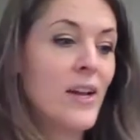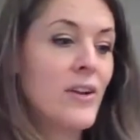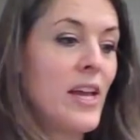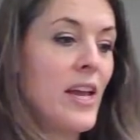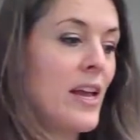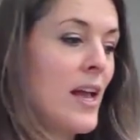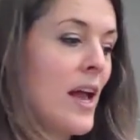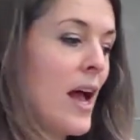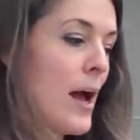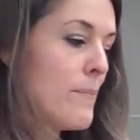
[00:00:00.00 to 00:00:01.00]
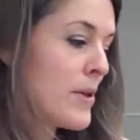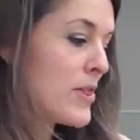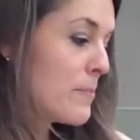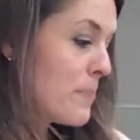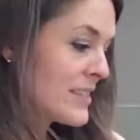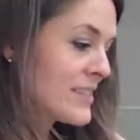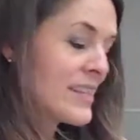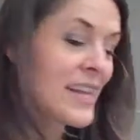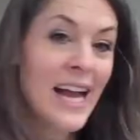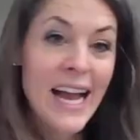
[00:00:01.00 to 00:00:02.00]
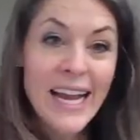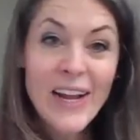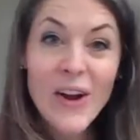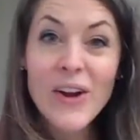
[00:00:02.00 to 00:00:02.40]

Okay, but the base and the height